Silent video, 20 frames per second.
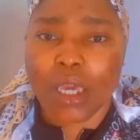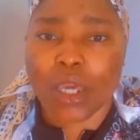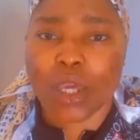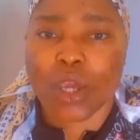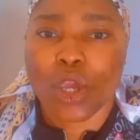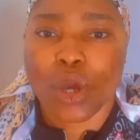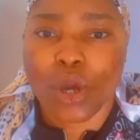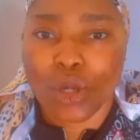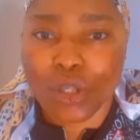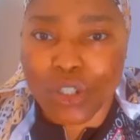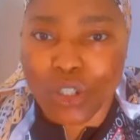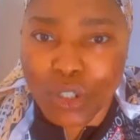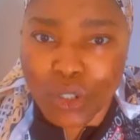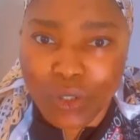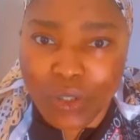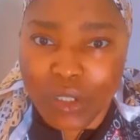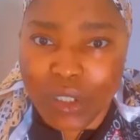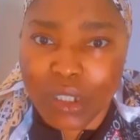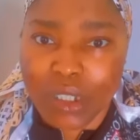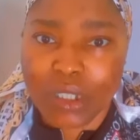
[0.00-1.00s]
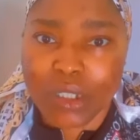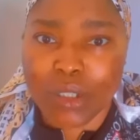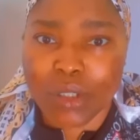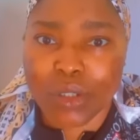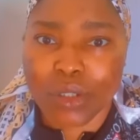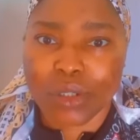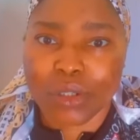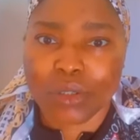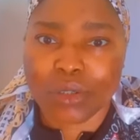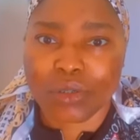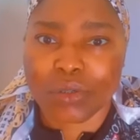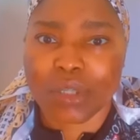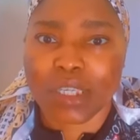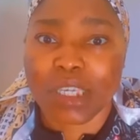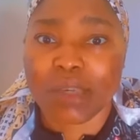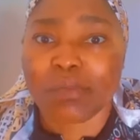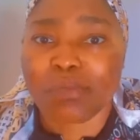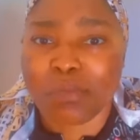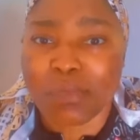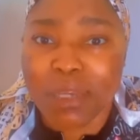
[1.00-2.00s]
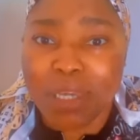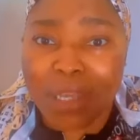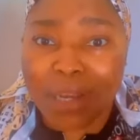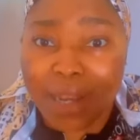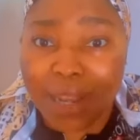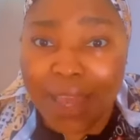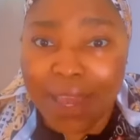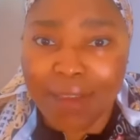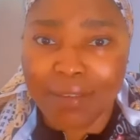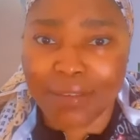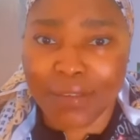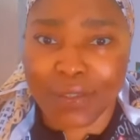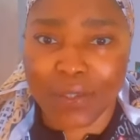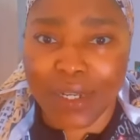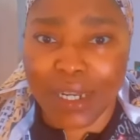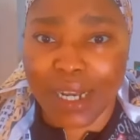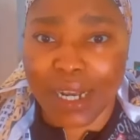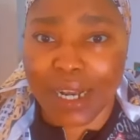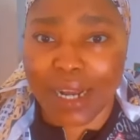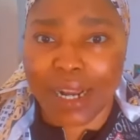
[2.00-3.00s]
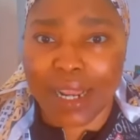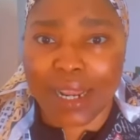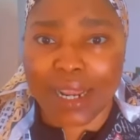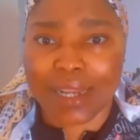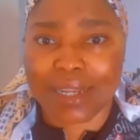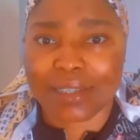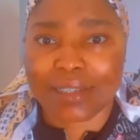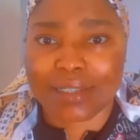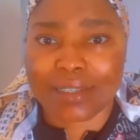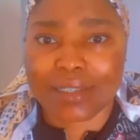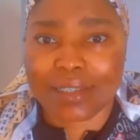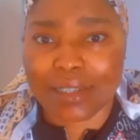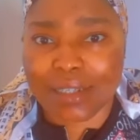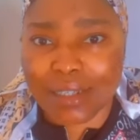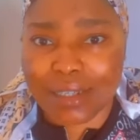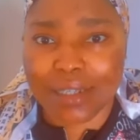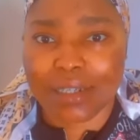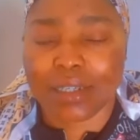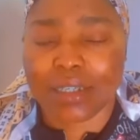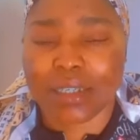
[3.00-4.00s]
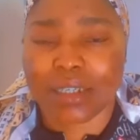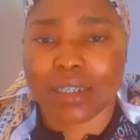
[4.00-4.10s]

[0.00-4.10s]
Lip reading: God used it to keep me alive so that I can see,